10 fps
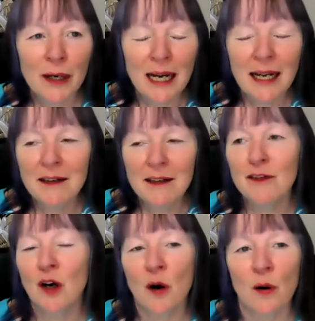kind of
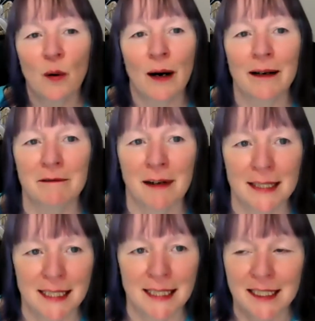not quite
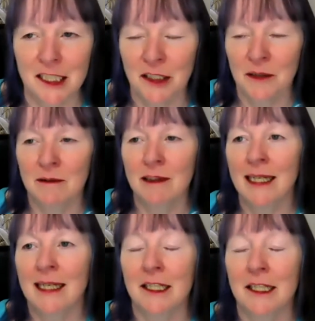ready to
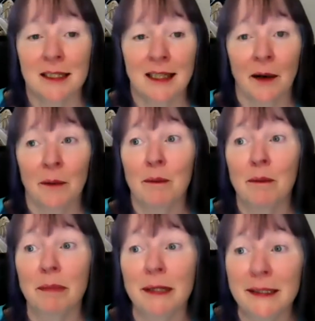really just go,
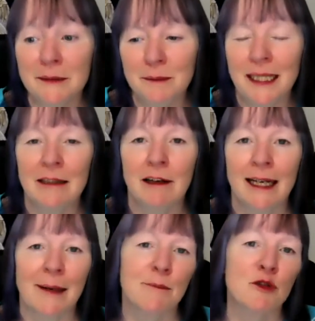well, here I
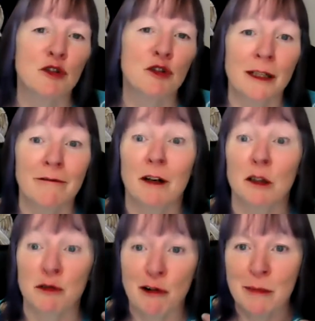am, truly
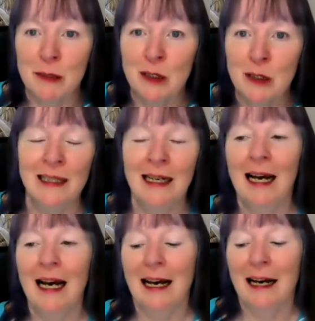vulnerable.
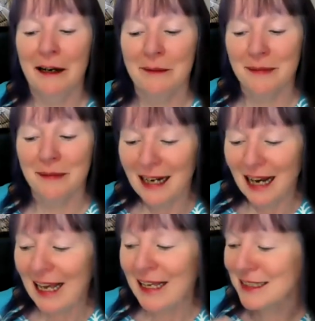
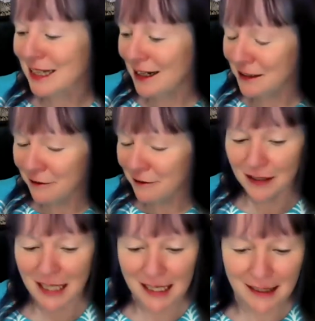It's kind of
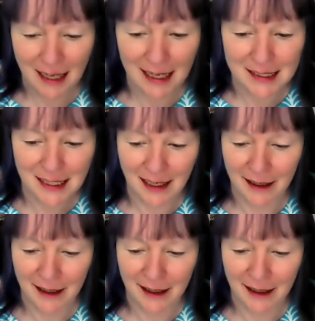funny that